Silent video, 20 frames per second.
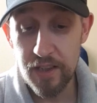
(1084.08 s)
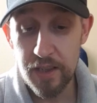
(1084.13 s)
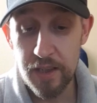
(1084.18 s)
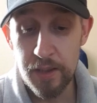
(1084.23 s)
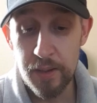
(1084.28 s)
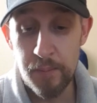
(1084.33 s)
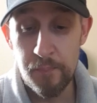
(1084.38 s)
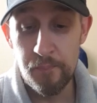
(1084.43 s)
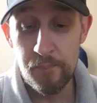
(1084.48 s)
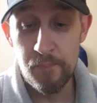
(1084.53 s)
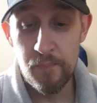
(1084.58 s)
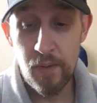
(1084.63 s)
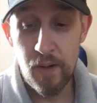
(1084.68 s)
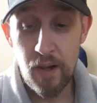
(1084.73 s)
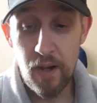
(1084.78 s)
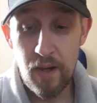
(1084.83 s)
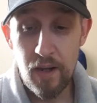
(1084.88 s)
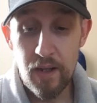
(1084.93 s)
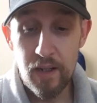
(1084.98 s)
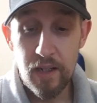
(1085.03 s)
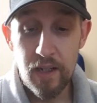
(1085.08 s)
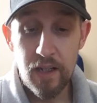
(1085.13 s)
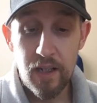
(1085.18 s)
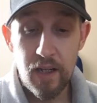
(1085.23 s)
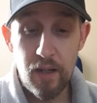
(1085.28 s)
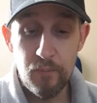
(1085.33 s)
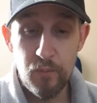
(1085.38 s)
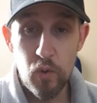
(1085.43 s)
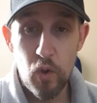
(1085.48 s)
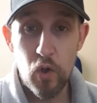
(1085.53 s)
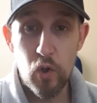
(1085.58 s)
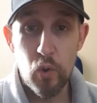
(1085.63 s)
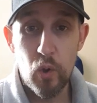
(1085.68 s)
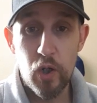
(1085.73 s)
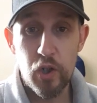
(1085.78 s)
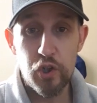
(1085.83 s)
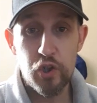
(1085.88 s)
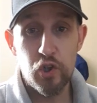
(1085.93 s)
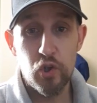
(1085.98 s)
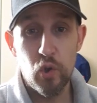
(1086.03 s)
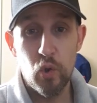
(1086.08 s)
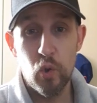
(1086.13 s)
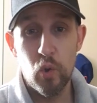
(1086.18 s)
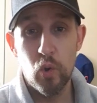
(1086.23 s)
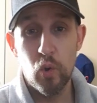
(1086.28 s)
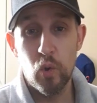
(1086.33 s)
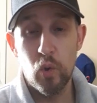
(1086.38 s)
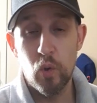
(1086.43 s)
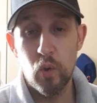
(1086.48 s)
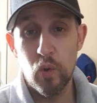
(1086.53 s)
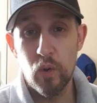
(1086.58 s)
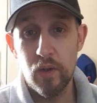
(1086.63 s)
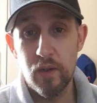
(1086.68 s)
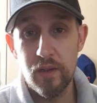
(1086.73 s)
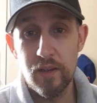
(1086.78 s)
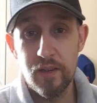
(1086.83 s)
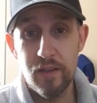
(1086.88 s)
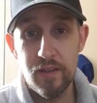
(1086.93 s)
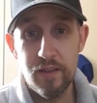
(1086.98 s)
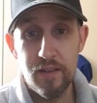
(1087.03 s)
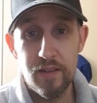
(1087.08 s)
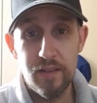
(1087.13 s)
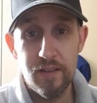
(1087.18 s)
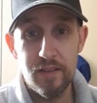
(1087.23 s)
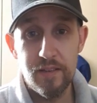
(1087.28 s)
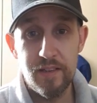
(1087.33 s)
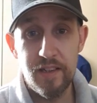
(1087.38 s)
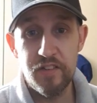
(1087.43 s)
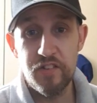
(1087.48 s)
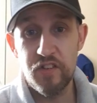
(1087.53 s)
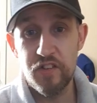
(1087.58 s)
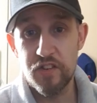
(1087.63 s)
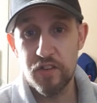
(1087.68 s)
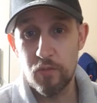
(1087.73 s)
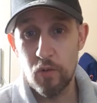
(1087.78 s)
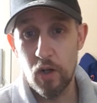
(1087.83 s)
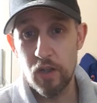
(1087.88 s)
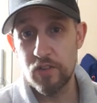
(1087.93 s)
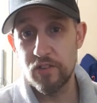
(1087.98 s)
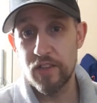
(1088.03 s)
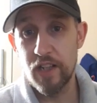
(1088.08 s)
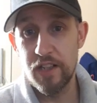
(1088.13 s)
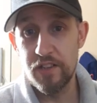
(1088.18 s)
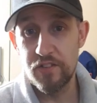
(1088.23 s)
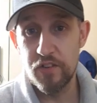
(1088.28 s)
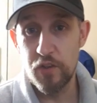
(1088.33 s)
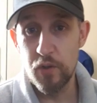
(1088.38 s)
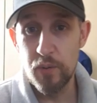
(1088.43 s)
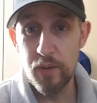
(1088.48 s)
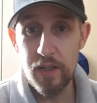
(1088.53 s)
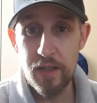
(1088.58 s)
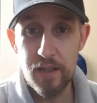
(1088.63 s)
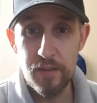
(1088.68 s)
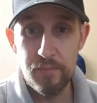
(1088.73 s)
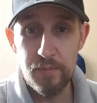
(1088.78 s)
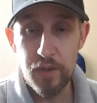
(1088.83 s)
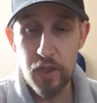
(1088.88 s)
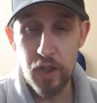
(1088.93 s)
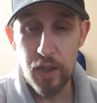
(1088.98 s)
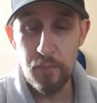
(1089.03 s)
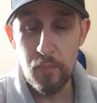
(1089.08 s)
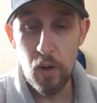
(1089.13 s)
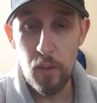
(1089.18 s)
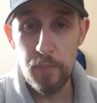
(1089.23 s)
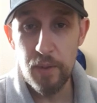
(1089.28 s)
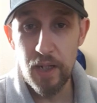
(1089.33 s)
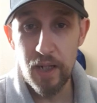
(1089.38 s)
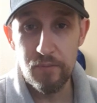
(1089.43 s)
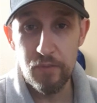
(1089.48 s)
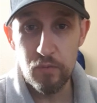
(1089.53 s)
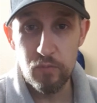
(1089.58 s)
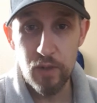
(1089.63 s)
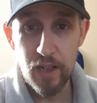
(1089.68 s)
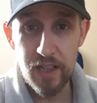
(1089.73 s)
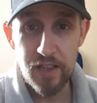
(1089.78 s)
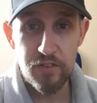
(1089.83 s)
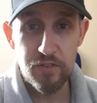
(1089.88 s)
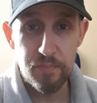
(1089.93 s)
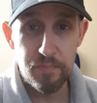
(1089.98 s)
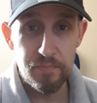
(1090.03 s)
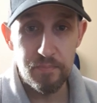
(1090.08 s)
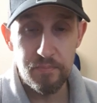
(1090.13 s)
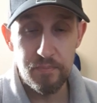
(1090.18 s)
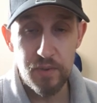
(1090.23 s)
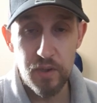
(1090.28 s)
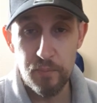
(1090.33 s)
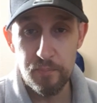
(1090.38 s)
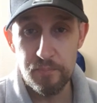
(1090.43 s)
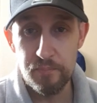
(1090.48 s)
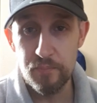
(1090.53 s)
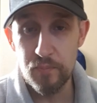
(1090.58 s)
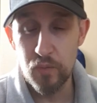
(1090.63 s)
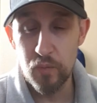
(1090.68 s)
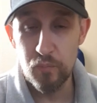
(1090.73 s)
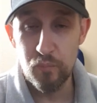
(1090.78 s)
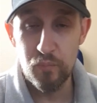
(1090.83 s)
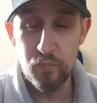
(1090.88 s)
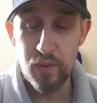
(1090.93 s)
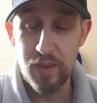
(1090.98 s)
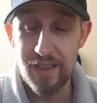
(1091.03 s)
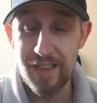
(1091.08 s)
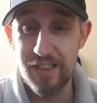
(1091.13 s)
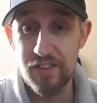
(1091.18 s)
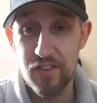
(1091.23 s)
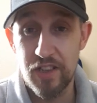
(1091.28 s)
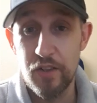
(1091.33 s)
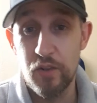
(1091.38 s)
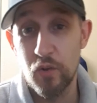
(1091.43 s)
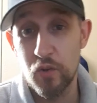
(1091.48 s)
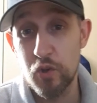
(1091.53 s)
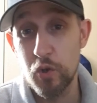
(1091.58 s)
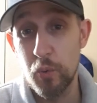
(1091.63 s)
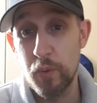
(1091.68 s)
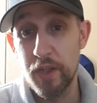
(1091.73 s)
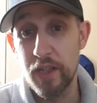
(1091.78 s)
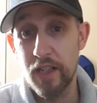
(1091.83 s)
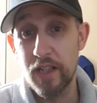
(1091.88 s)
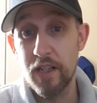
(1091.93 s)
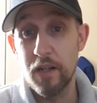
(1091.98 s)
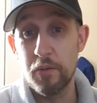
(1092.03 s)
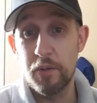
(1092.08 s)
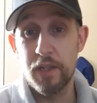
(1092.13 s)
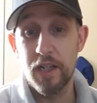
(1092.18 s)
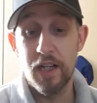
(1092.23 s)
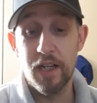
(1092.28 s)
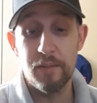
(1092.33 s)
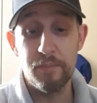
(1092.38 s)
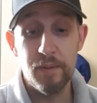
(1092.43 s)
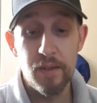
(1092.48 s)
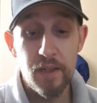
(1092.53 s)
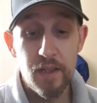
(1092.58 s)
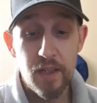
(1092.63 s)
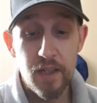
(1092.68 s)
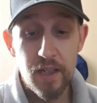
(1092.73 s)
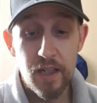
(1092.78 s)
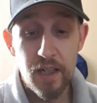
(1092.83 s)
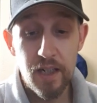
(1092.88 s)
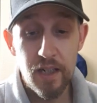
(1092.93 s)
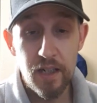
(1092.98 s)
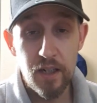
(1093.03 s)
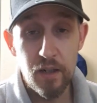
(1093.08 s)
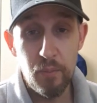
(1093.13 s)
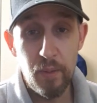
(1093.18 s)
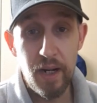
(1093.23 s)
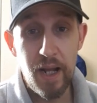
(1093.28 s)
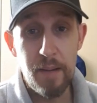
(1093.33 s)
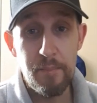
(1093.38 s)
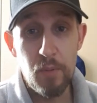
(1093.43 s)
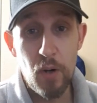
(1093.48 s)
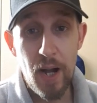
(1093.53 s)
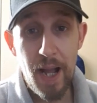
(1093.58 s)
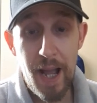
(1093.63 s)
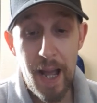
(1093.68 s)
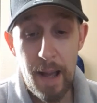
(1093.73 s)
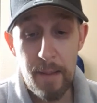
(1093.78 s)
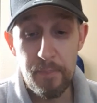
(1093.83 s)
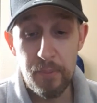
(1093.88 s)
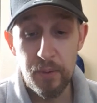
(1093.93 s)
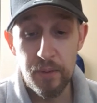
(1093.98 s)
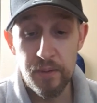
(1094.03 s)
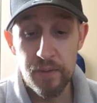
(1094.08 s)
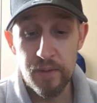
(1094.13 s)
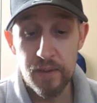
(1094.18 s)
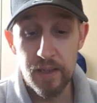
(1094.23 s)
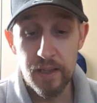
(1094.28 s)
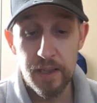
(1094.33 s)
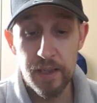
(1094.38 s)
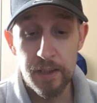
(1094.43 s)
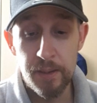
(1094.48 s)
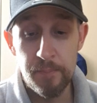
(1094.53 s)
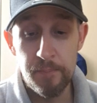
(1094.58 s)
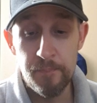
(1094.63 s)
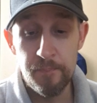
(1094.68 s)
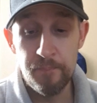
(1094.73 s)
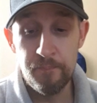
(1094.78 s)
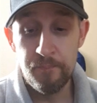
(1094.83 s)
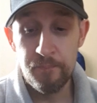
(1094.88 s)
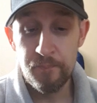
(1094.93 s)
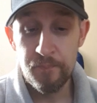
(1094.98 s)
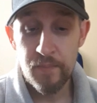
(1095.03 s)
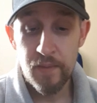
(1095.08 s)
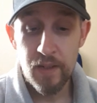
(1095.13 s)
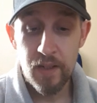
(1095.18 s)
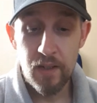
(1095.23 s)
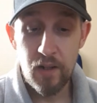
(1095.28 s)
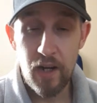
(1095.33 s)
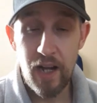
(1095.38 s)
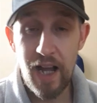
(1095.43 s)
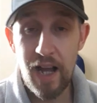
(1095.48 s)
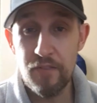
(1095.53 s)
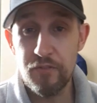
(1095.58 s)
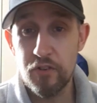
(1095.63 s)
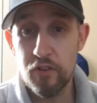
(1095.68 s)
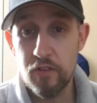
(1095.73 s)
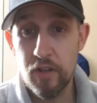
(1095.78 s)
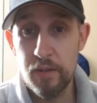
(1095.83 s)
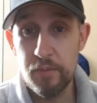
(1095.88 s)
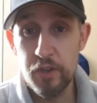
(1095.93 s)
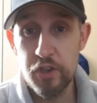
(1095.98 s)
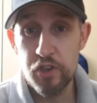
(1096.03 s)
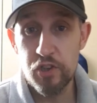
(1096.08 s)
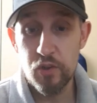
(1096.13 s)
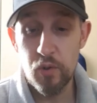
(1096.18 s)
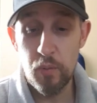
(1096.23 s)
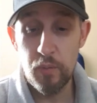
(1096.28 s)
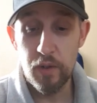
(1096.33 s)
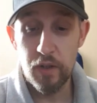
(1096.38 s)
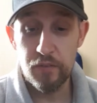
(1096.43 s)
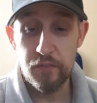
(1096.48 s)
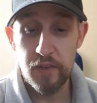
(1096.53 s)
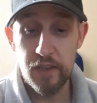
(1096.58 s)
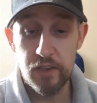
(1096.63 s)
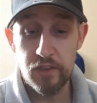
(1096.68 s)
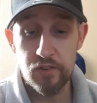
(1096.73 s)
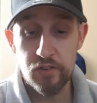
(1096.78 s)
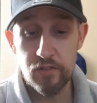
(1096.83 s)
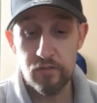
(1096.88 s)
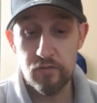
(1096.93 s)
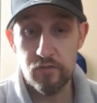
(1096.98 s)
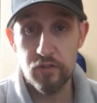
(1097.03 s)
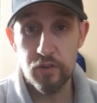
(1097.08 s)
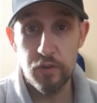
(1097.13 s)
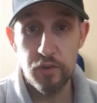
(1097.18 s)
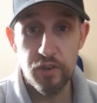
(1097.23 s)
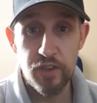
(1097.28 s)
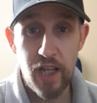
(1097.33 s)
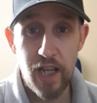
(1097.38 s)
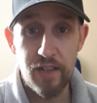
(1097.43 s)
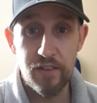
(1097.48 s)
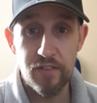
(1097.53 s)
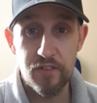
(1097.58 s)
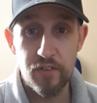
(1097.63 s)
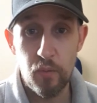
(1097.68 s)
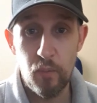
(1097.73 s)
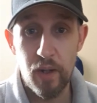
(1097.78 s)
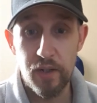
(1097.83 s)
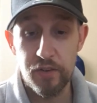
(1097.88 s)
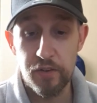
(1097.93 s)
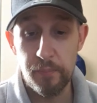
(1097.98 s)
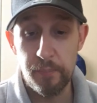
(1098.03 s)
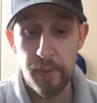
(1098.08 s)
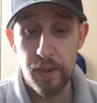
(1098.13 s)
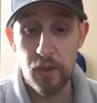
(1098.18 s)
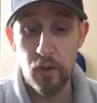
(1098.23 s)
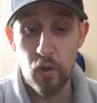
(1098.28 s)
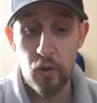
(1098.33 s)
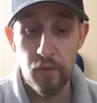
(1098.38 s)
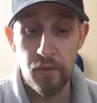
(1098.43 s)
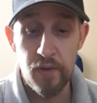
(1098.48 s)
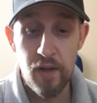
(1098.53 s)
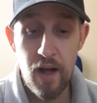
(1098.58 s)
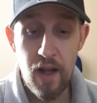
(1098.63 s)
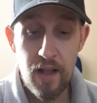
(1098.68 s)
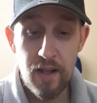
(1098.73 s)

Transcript: Um, I'm not quite sure this is the right stage to do it. You know, there might be another race. You know, not, literally not talking the Gold Cup, uh, where that might happen. Um, I have to agree with Sean. I think Trushan's the one to be on.